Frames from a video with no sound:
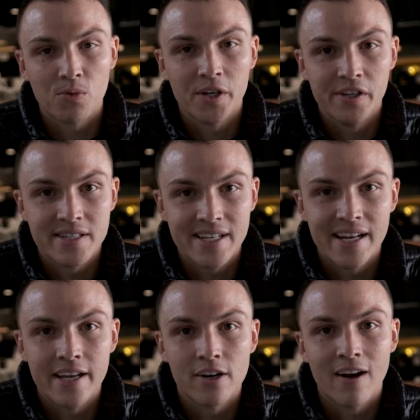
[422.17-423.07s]
real
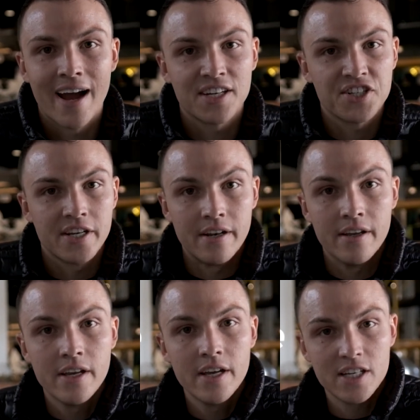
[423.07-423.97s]
estate interaction
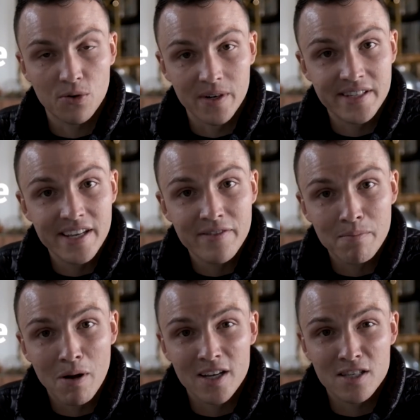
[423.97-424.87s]
to
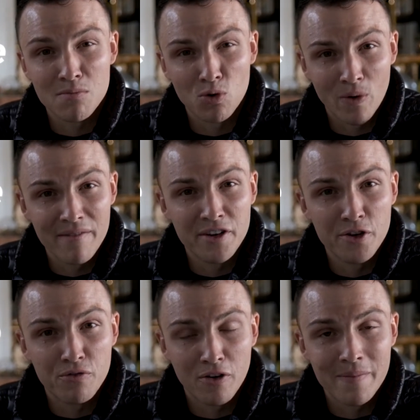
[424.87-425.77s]
receiving possible
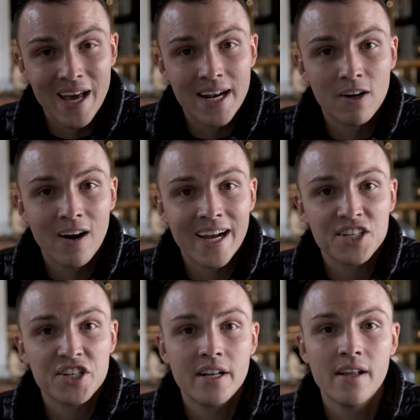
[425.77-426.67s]
revenue from that
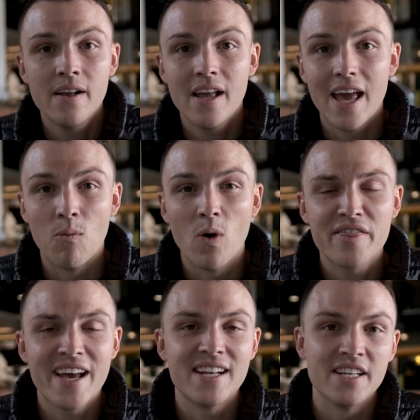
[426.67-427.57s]
interaction. And
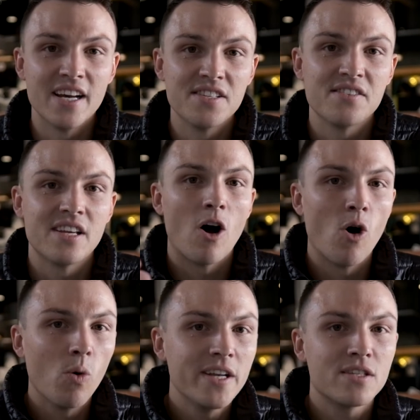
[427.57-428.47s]
what that does is it
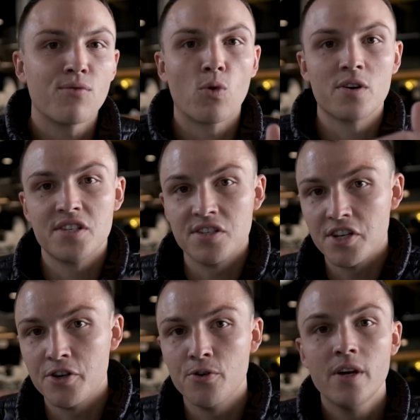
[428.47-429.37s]
always forces
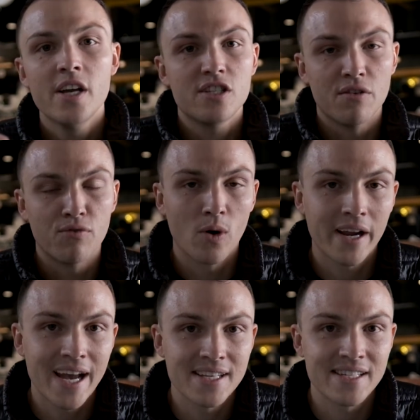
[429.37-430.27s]
you to
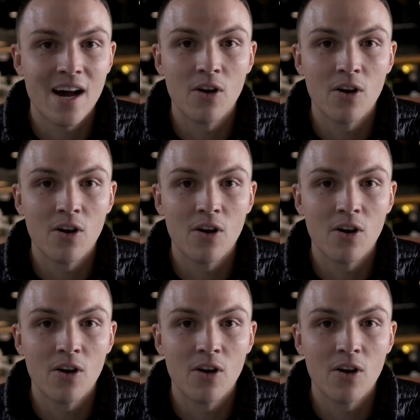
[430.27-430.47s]
forecast out